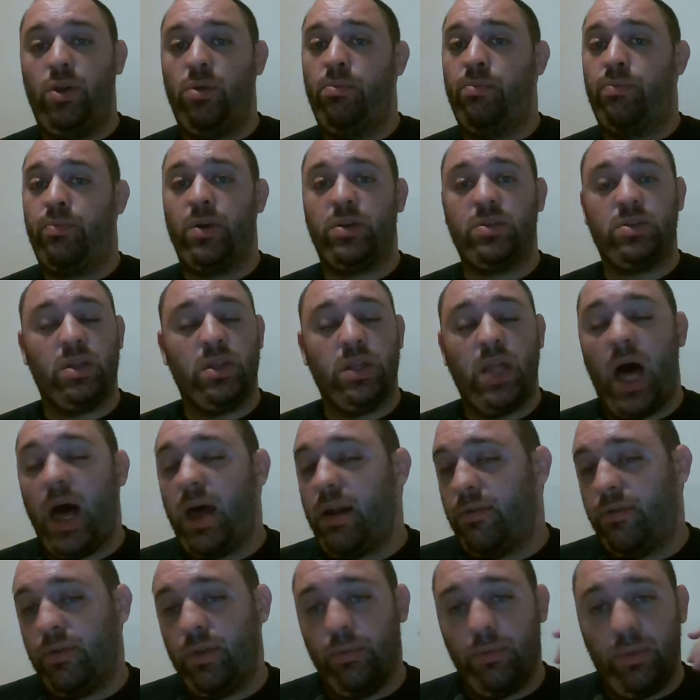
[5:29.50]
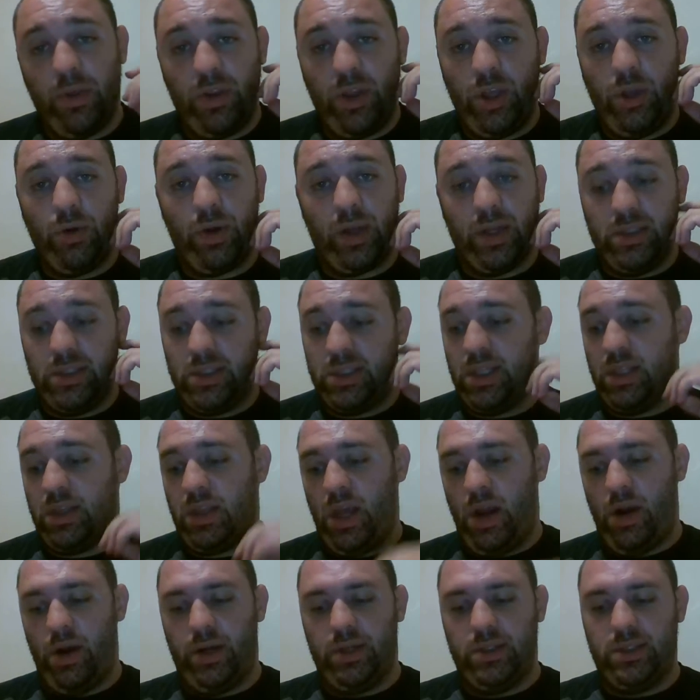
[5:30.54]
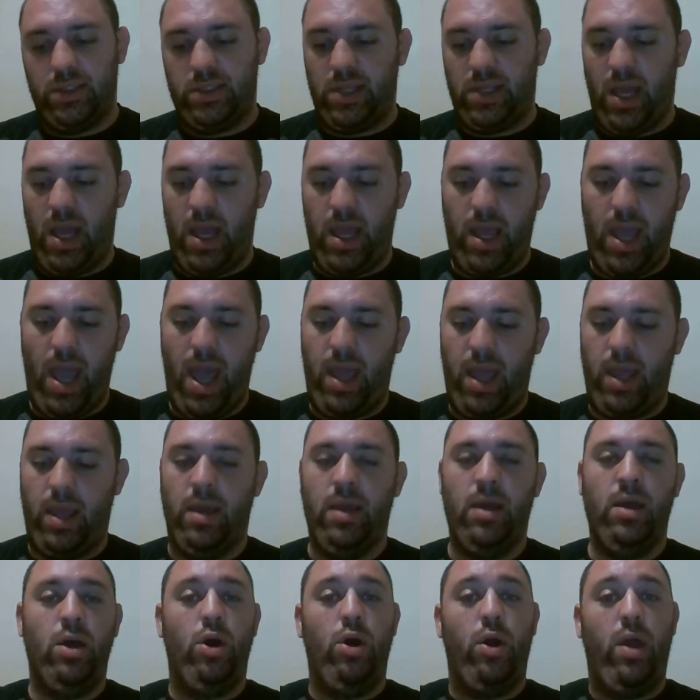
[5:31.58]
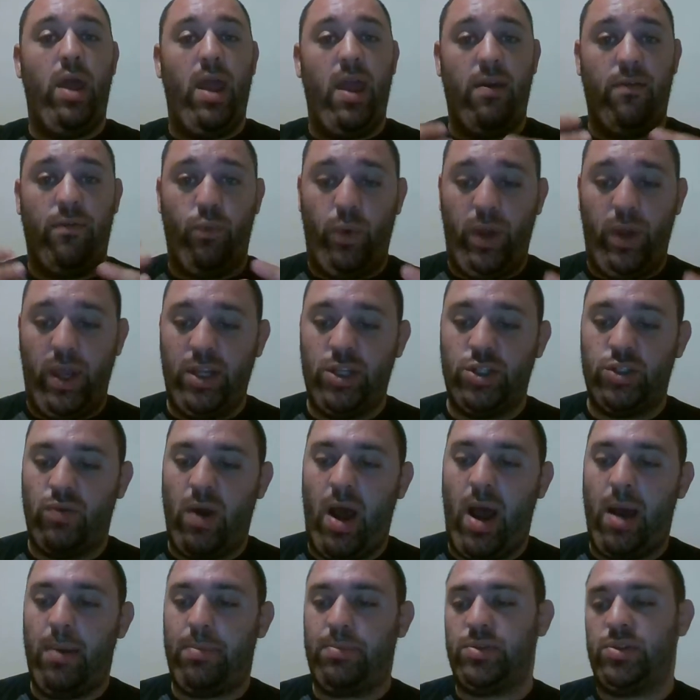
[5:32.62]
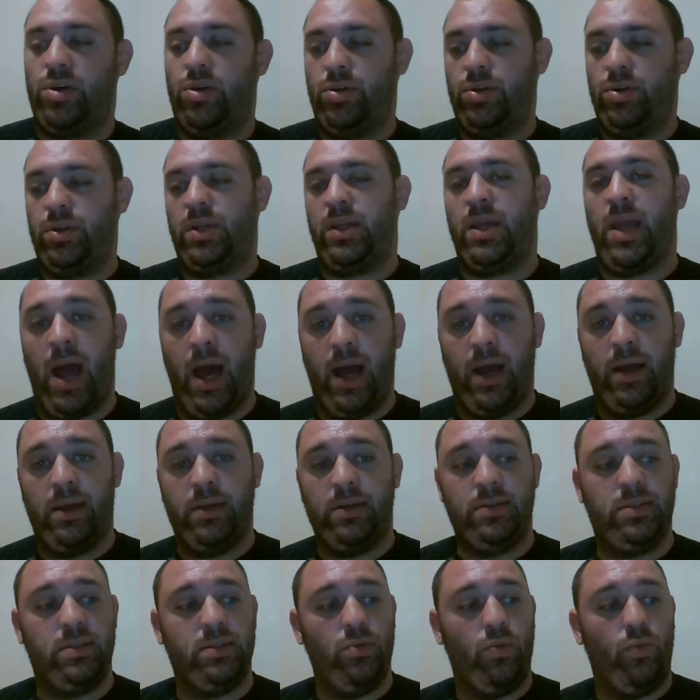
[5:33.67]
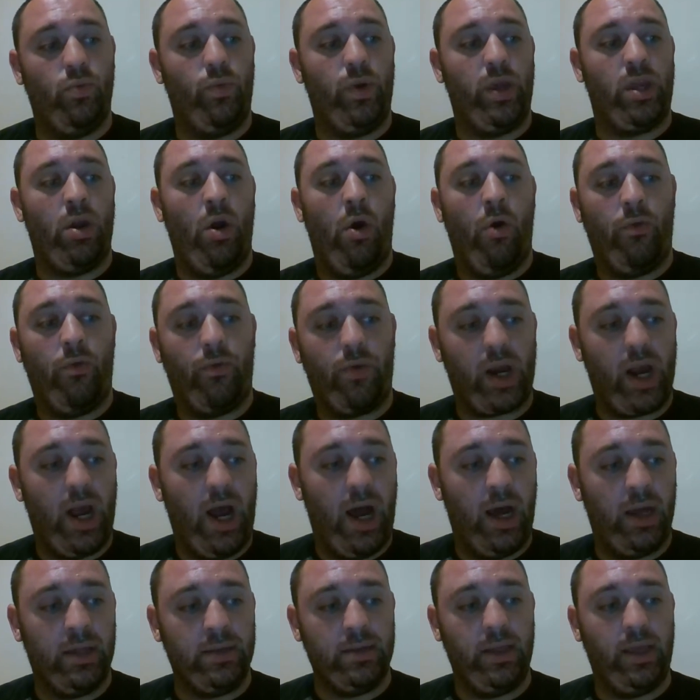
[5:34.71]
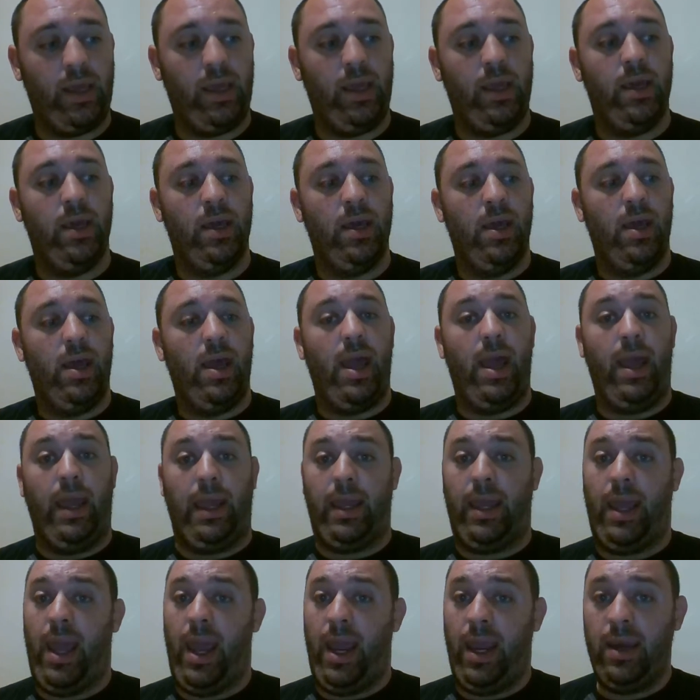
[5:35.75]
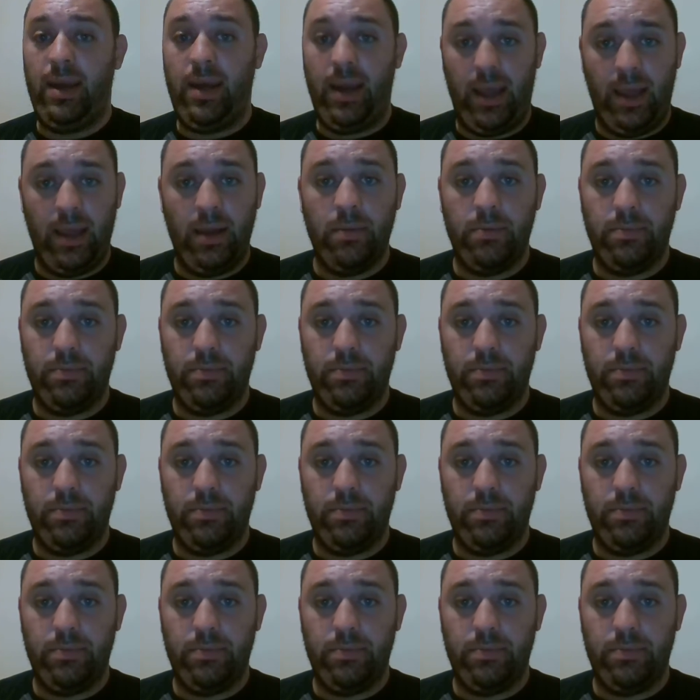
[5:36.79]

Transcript: There's a lot of them that you can sit there and say, hey, if we drop certain guys, we go for Conley and KD,